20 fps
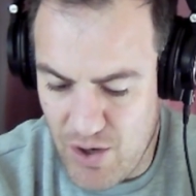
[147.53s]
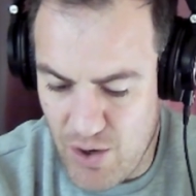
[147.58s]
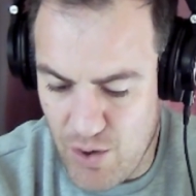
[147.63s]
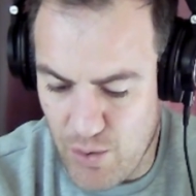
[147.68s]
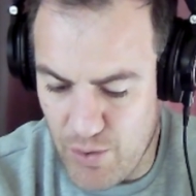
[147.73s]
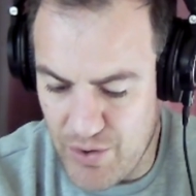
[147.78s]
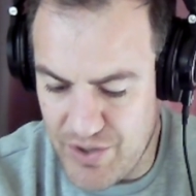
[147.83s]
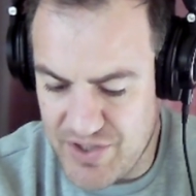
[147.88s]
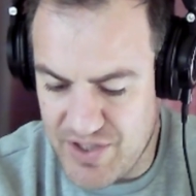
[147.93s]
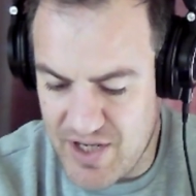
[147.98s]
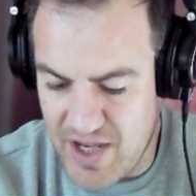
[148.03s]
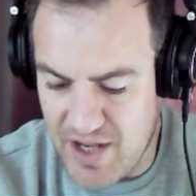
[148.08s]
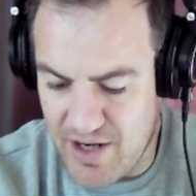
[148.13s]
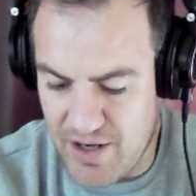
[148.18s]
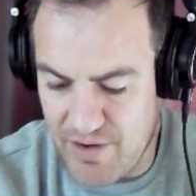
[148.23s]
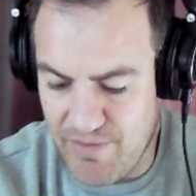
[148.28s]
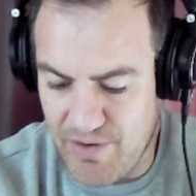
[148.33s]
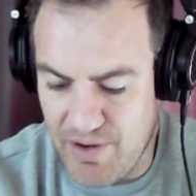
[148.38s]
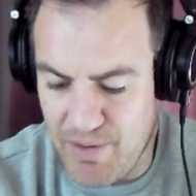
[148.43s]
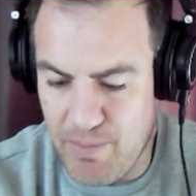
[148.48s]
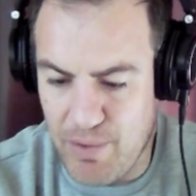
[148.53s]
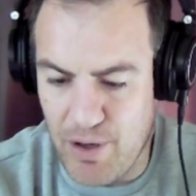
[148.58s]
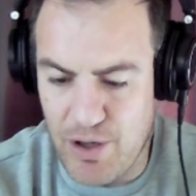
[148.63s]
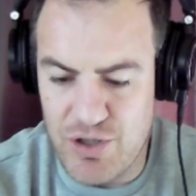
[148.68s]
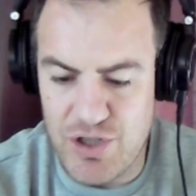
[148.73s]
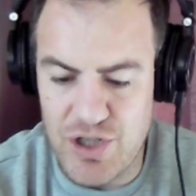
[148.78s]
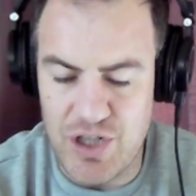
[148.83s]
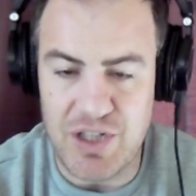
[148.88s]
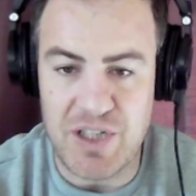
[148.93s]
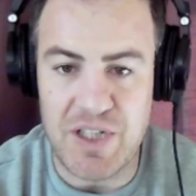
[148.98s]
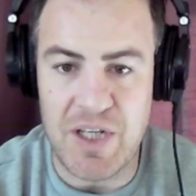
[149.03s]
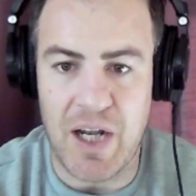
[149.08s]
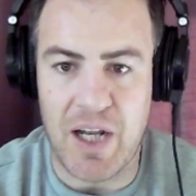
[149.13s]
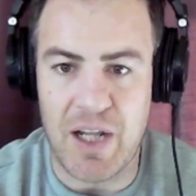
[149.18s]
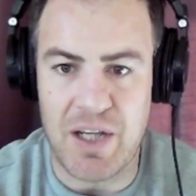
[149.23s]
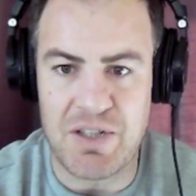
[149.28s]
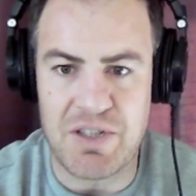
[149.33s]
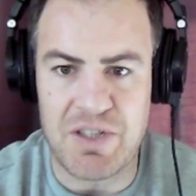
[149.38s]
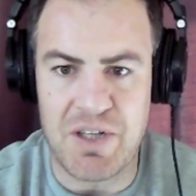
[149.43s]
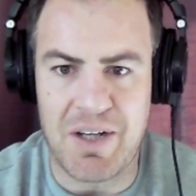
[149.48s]
or the sound of an approaching
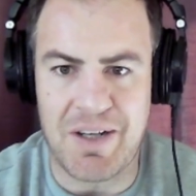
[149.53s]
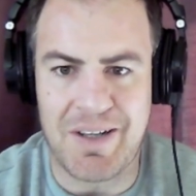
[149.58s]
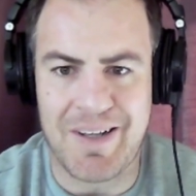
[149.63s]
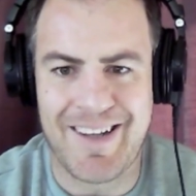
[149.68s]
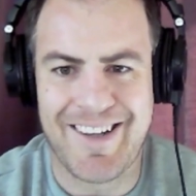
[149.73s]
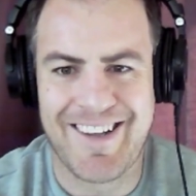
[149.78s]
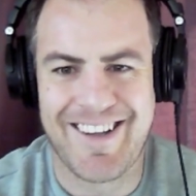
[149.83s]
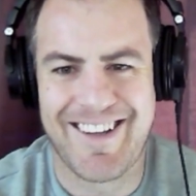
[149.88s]
challenger.